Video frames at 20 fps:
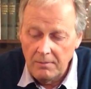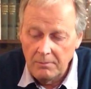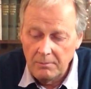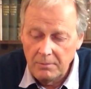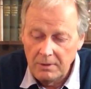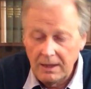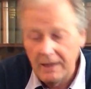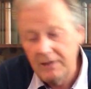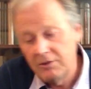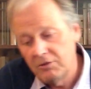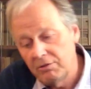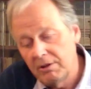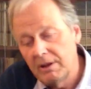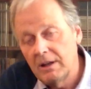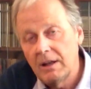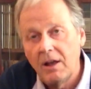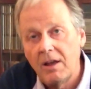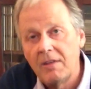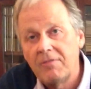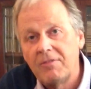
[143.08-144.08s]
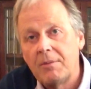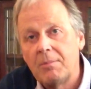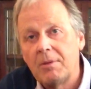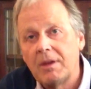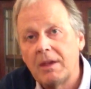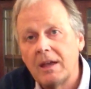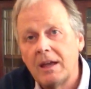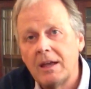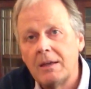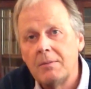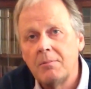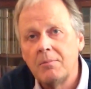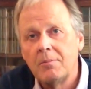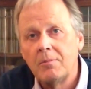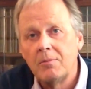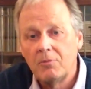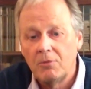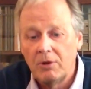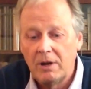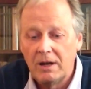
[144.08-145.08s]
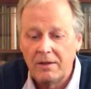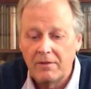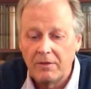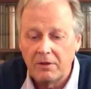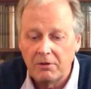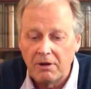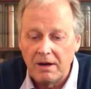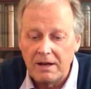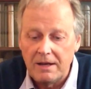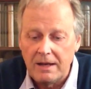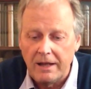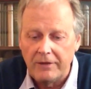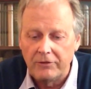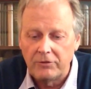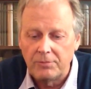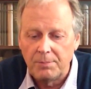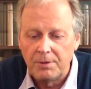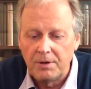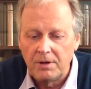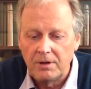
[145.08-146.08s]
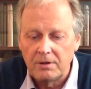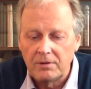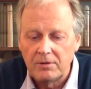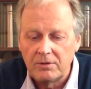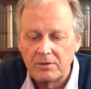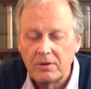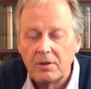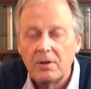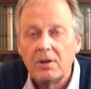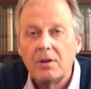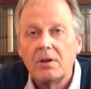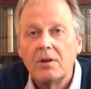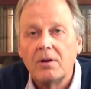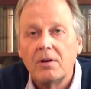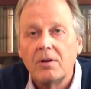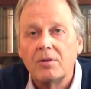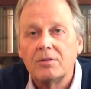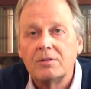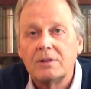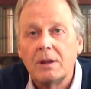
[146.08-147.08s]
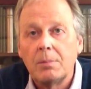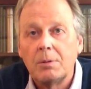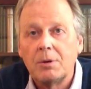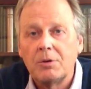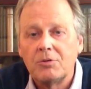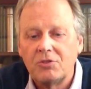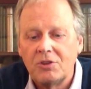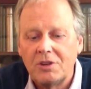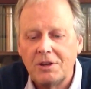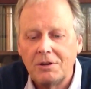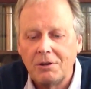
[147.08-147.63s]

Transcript: Later in life he became really the great expert on W.G.